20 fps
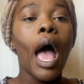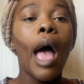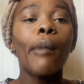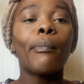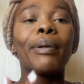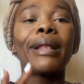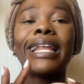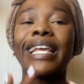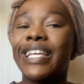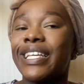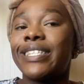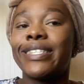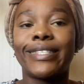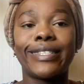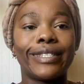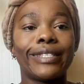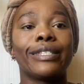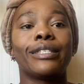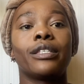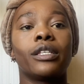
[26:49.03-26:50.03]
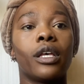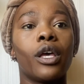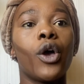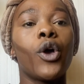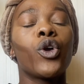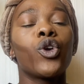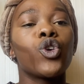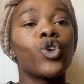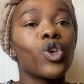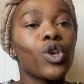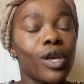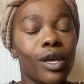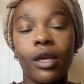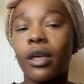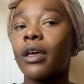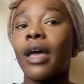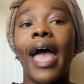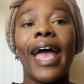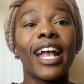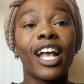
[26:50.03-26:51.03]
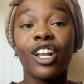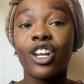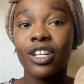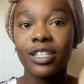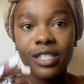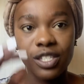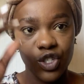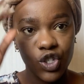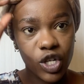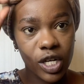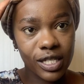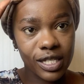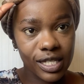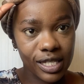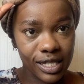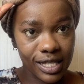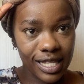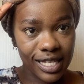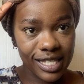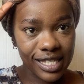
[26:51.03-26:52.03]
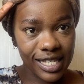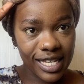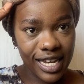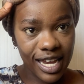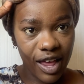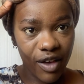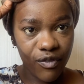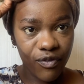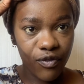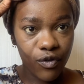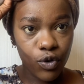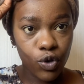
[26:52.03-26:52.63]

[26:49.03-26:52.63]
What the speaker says: Please, I cannot stress this enough.